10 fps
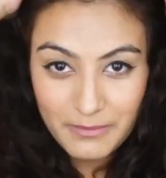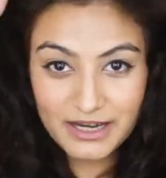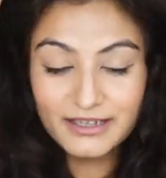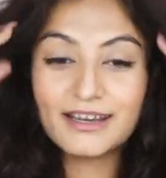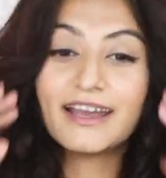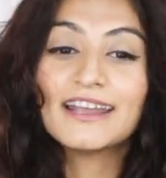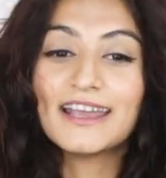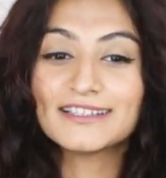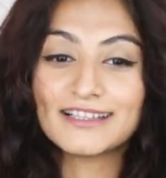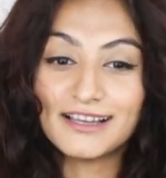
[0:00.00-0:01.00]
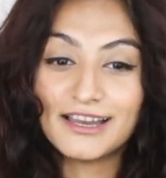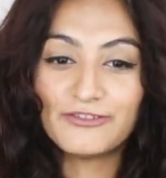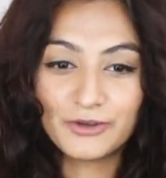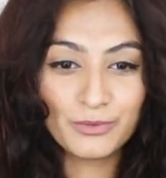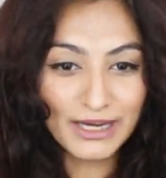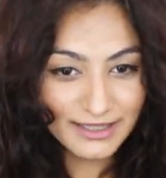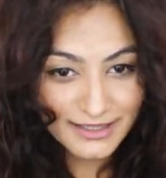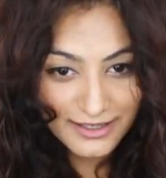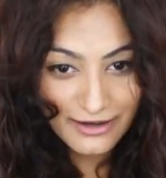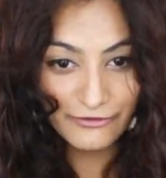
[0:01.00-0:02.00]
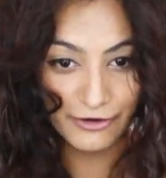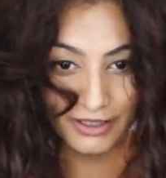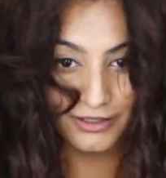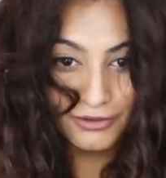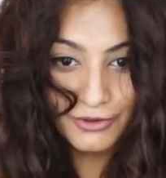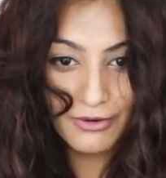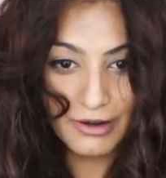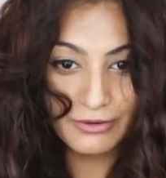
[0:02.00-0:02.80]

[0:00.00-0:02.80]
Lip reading: but I guess I'll have to wait for it to grow